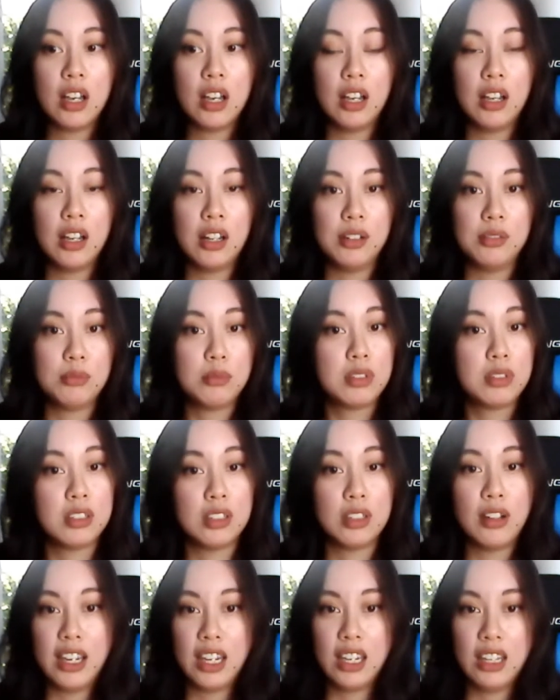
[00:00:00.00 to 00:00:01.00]
So
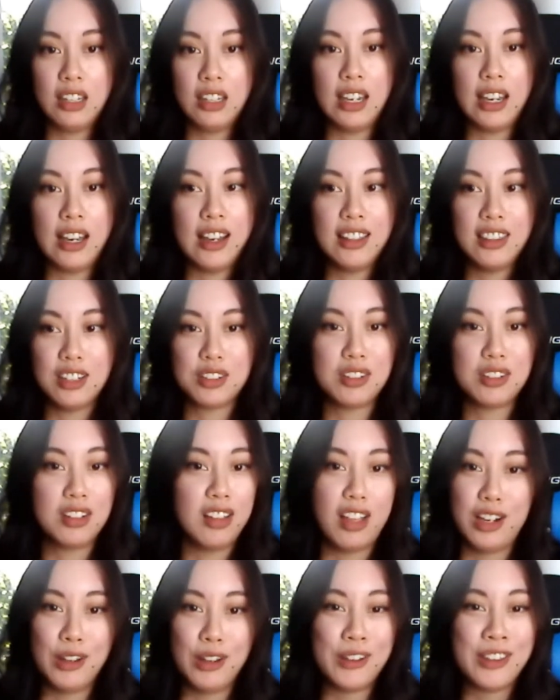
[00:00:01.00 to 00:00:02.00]
I could, yeah, there's a
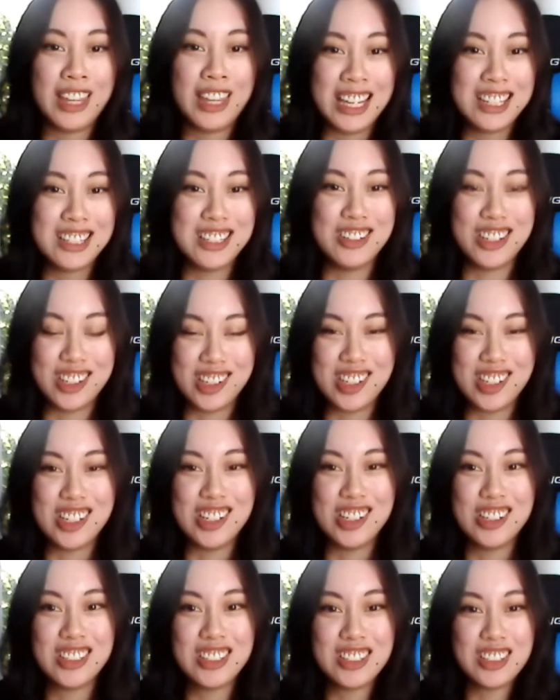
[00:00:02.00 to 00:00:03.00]
lot of things you could
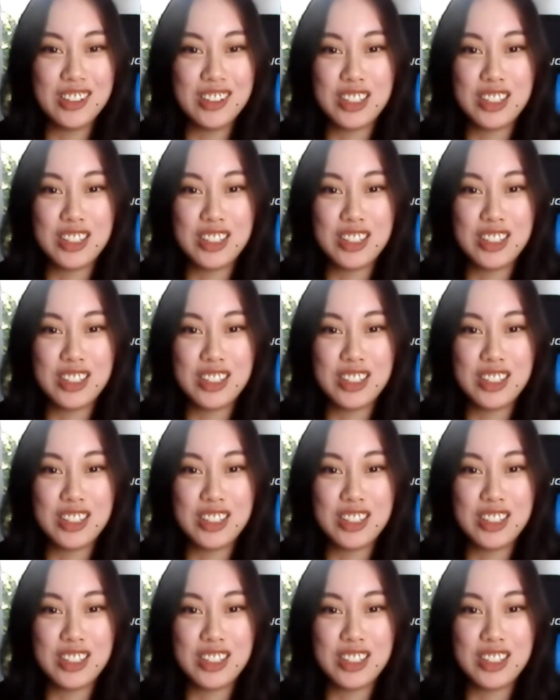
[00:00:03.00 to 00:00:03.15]
do.